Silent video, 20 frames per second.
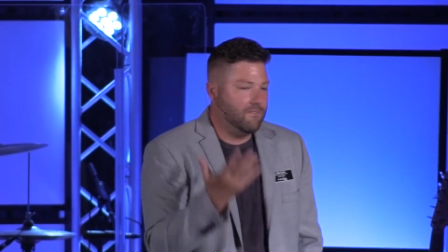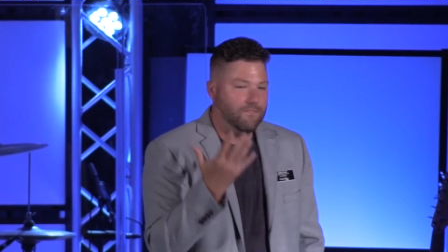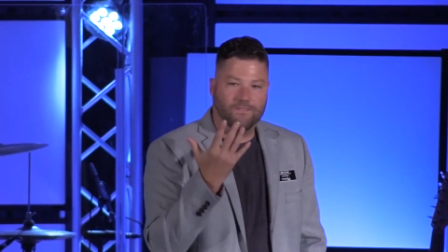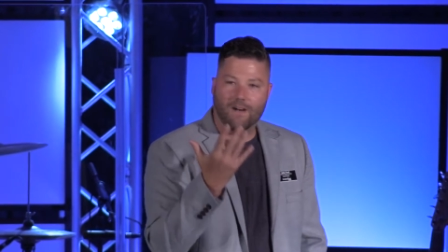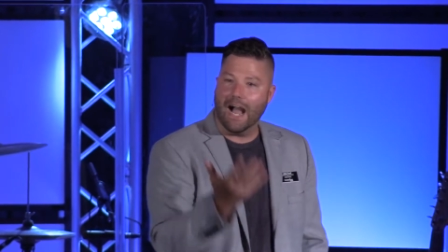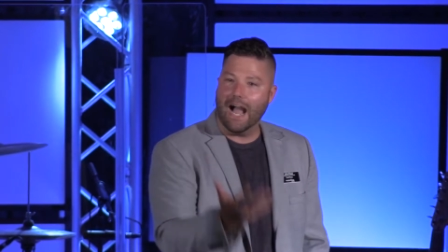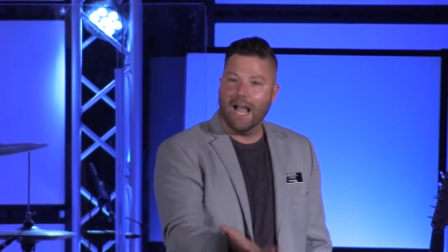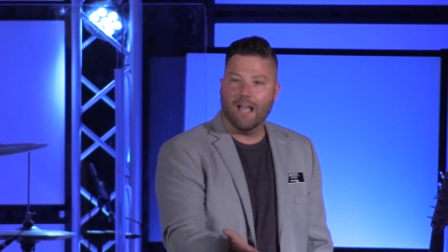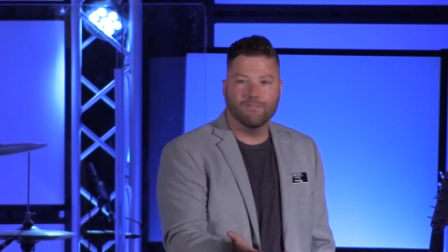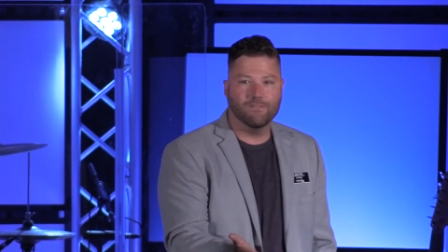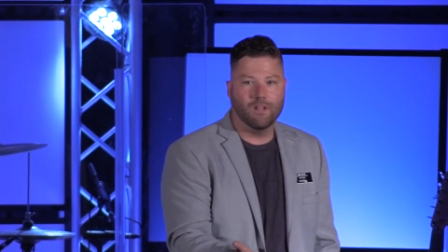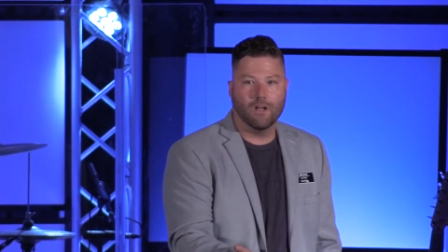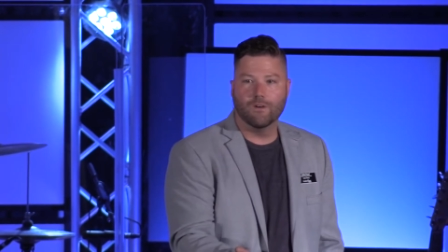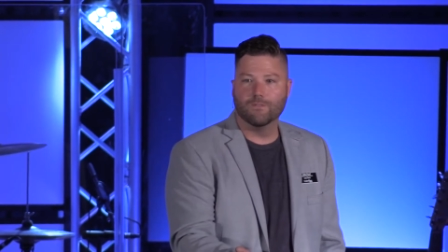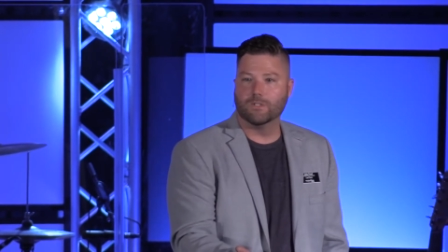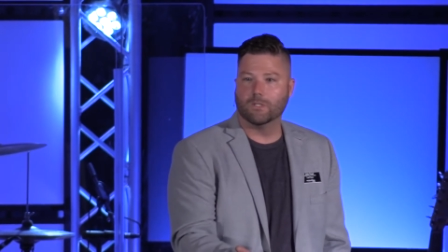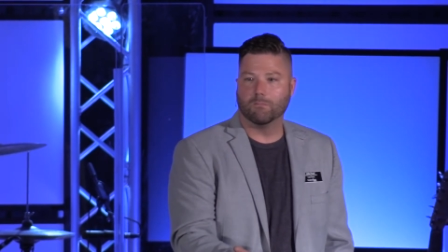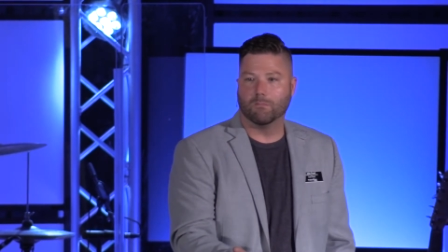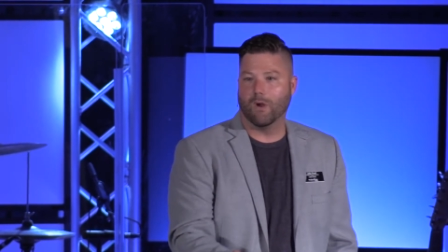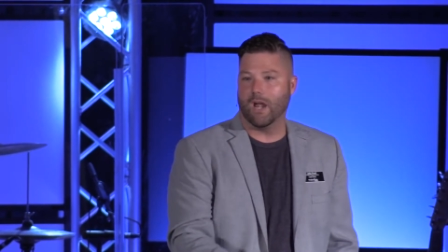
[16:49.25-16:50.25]
5
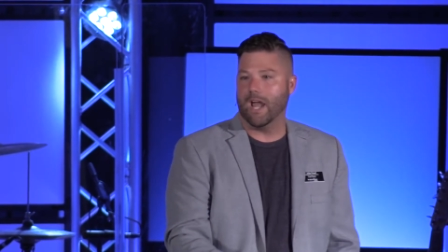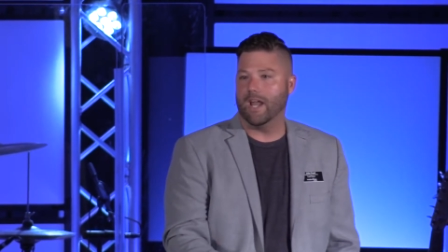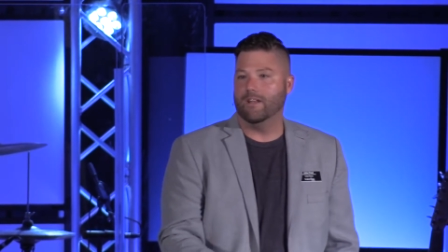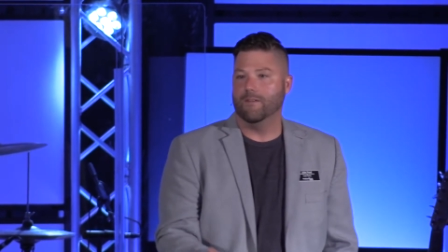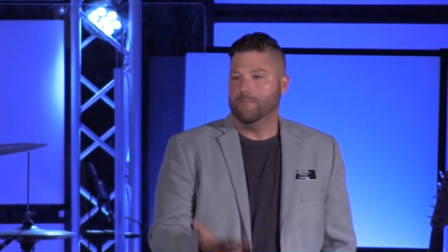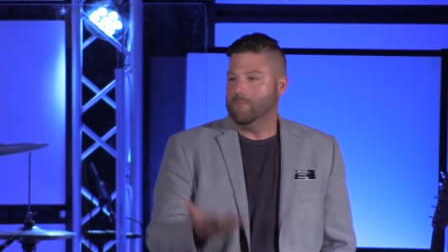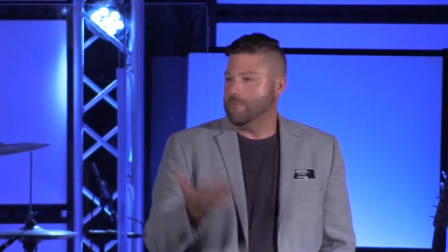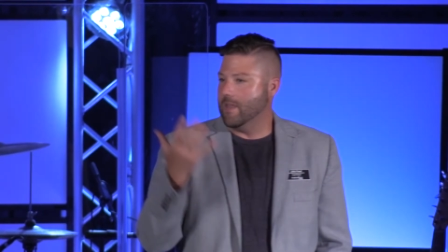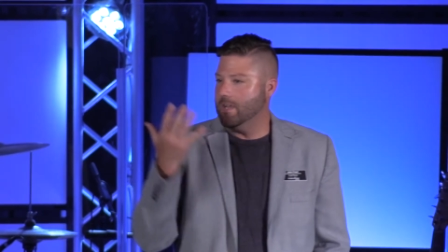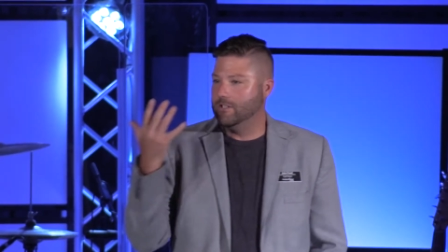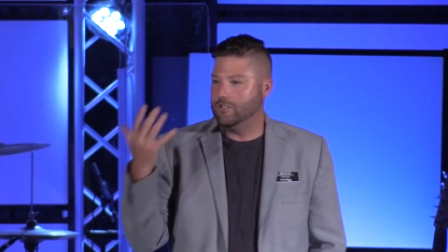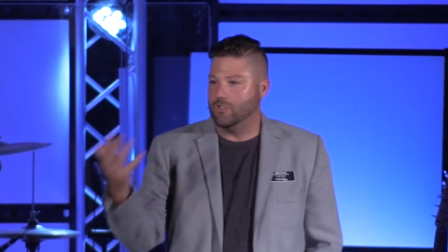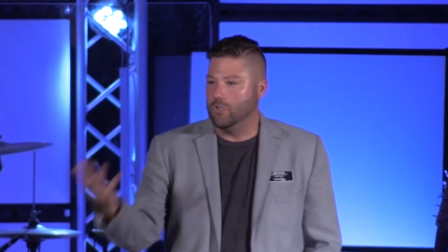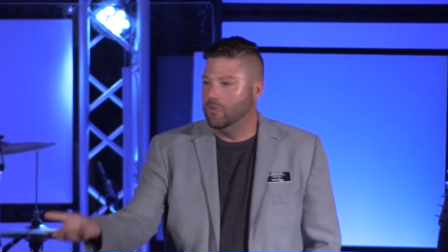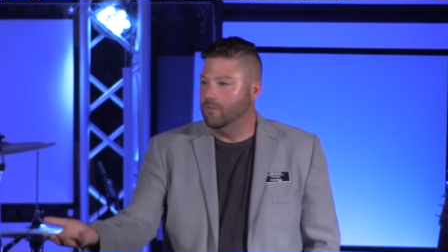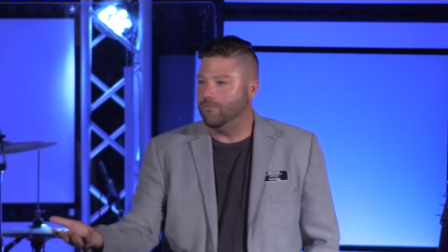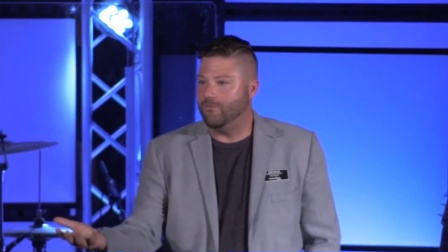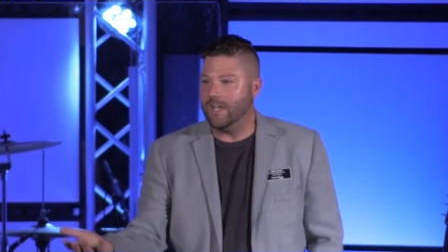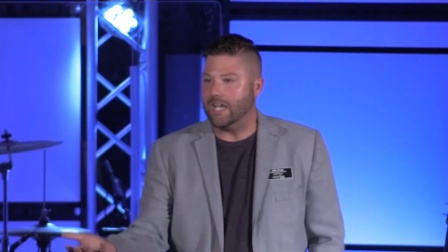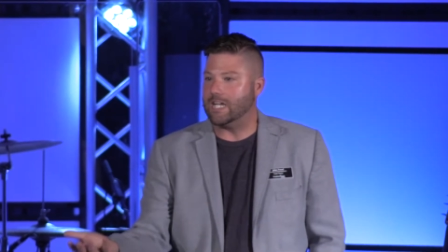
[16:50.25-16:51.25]
loaves of bread and
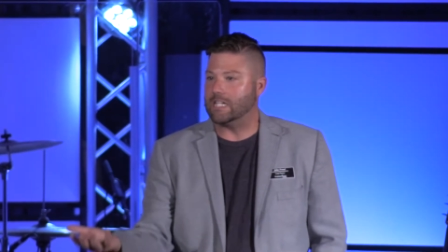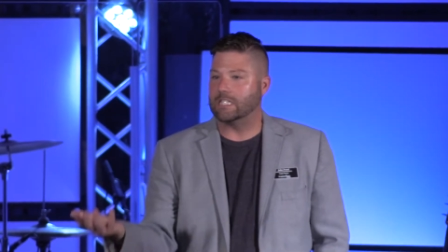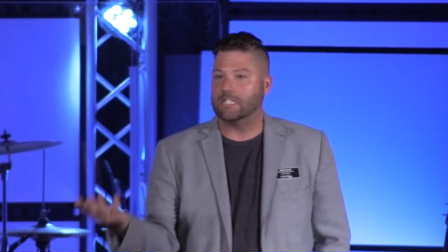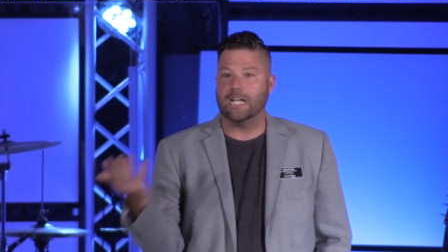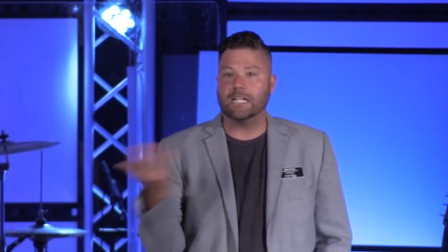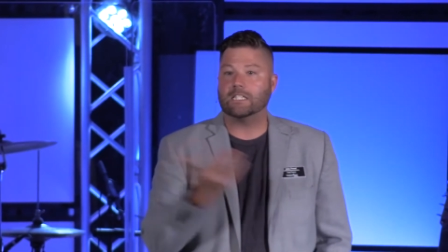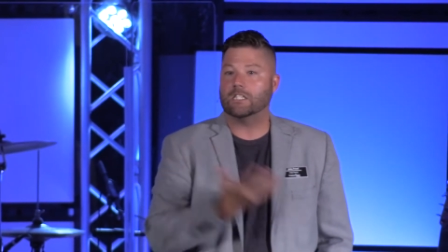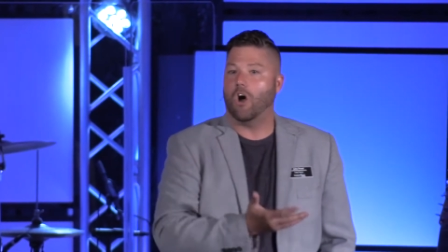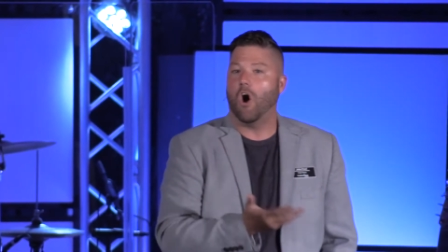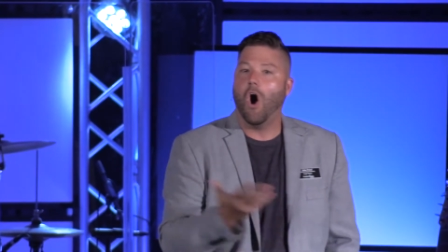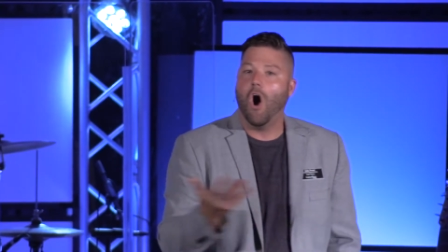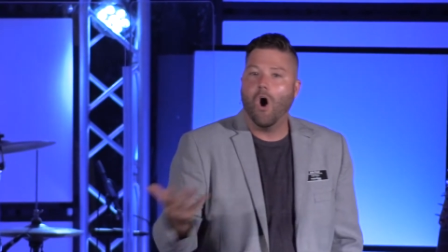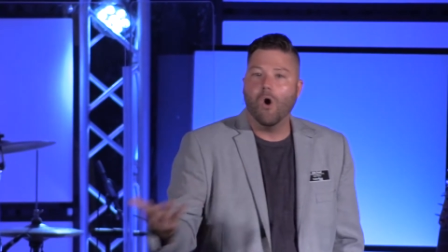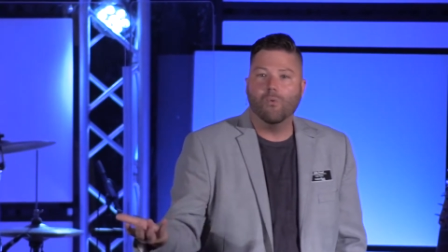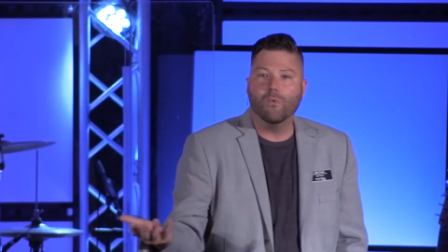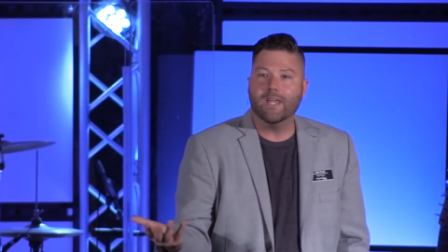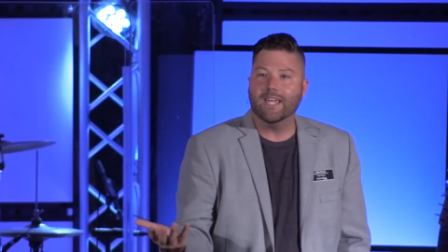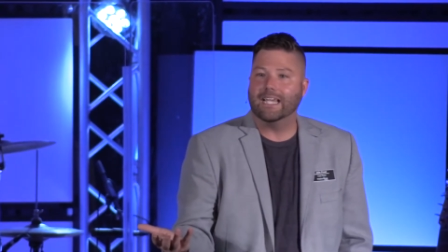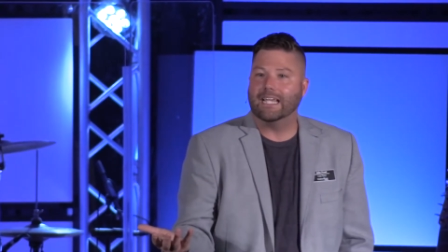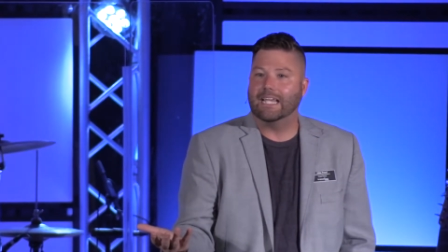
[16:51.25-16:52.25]
2 fish. That's all
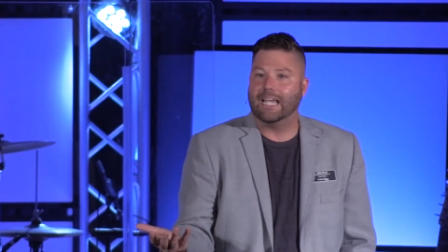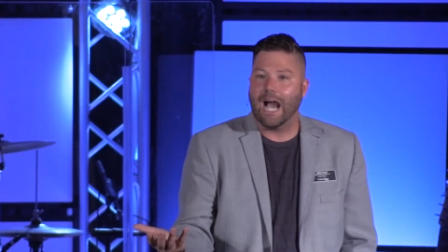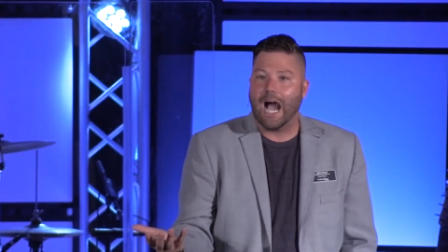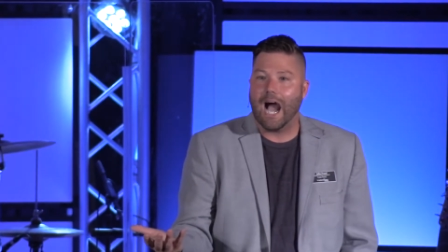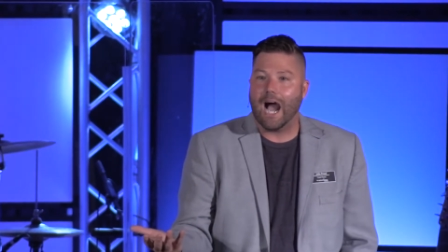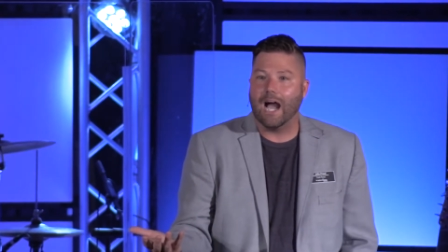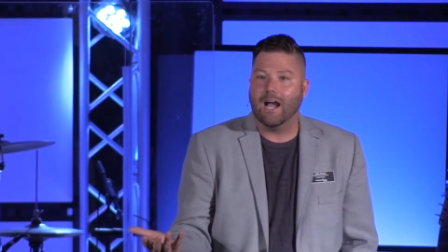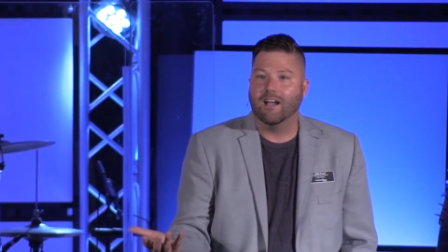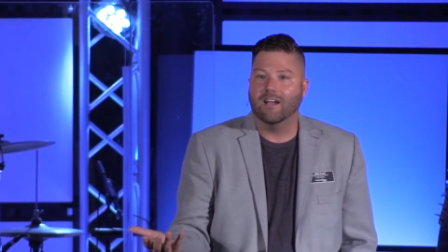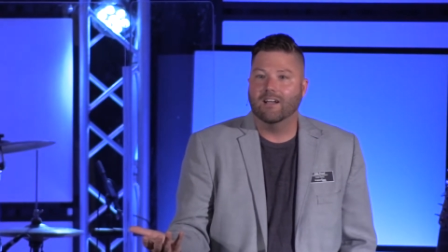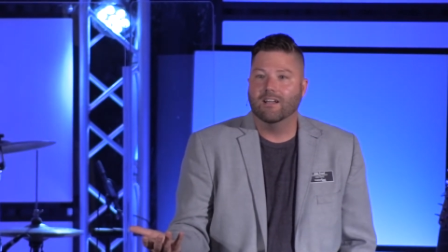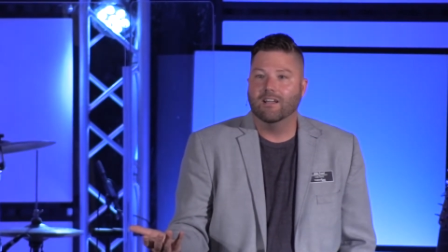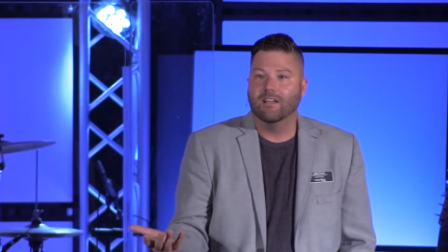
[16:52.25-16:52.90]
we got.